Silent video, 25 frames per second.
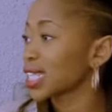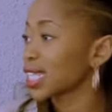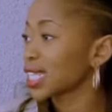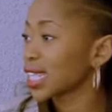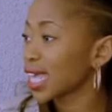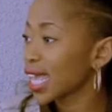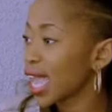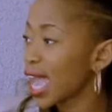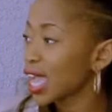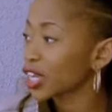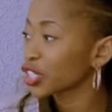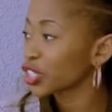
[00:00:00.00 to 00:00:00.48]
and
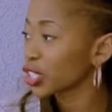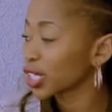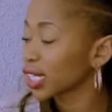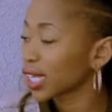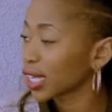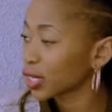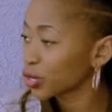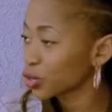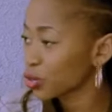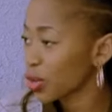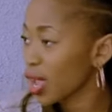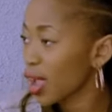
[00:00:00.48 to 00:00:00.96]
they actually
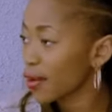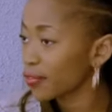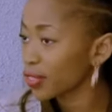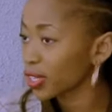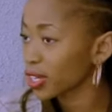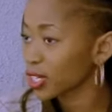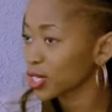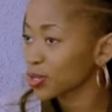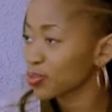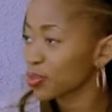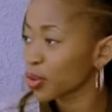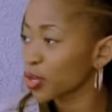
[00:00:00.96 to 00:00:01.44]
get to have
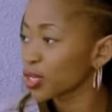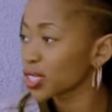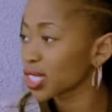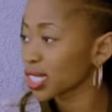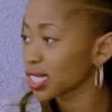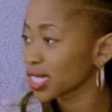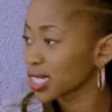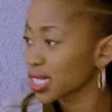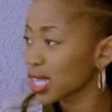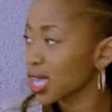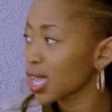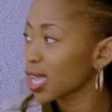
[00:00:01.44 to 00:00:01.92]
that experience
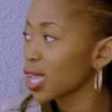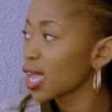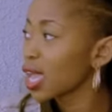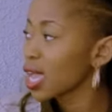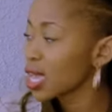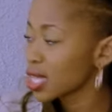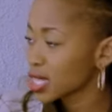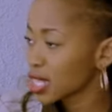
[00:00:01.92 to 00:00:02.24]
and say